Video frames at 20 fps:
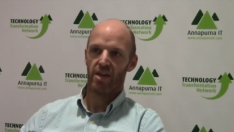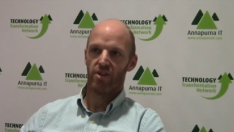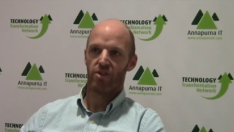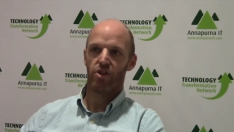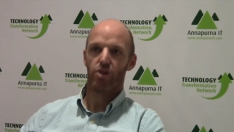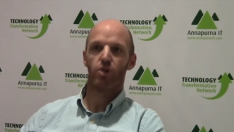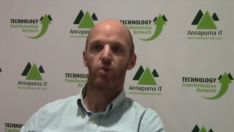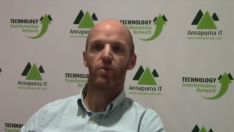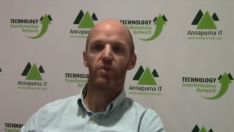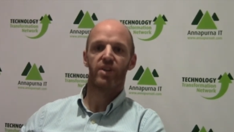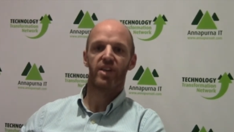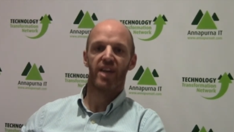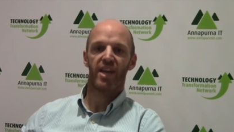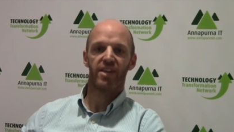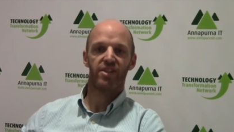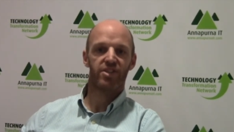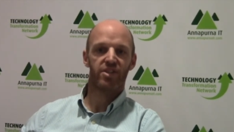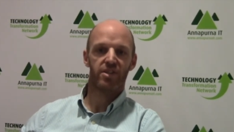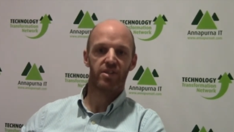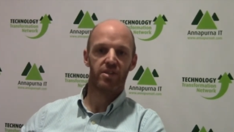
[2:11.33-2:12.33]
the
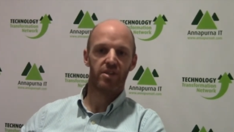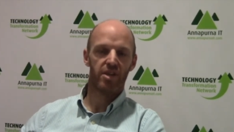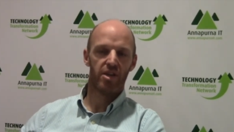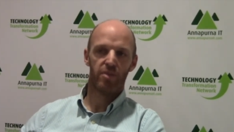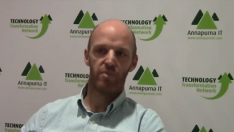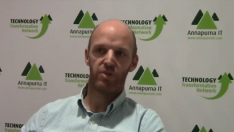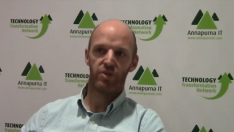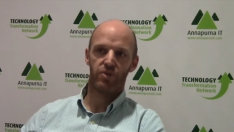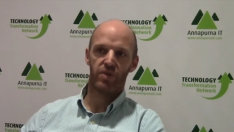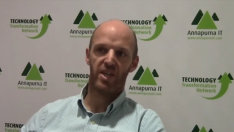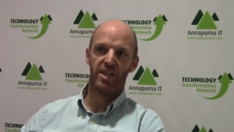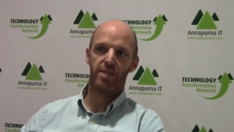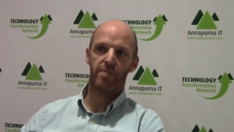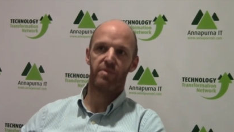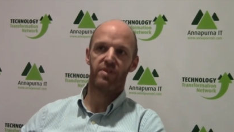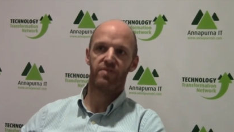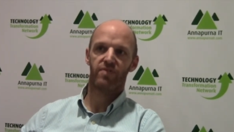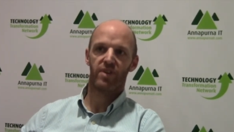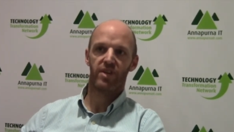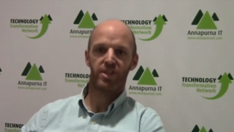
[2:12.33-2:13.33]
coordination between them
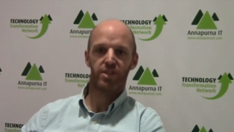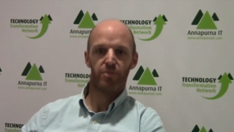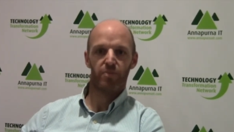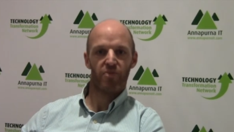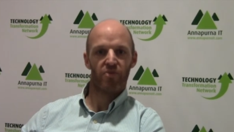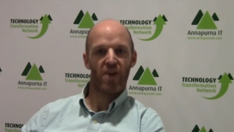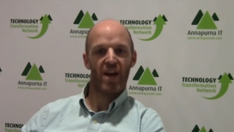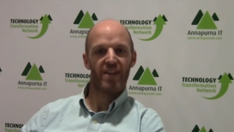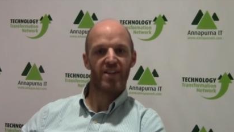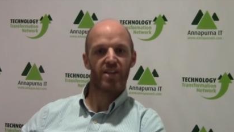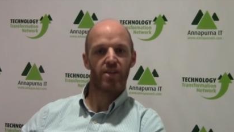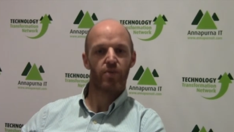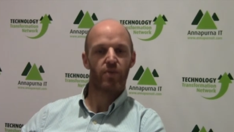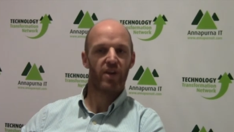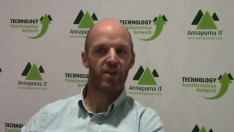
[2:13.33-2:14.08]
is very sporadic